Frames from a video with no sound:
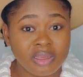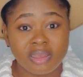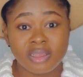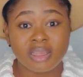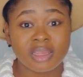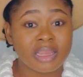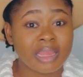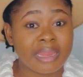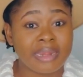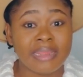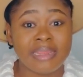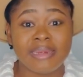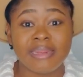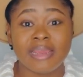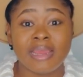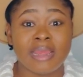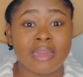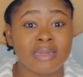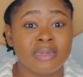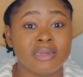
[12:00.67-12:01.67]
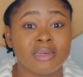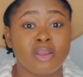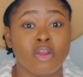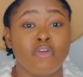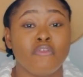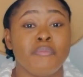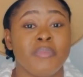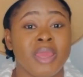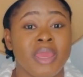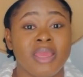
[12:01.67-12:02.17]
Canadian
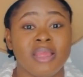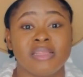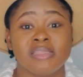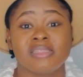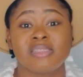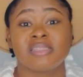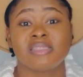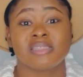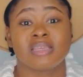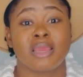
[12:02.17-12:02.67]
government,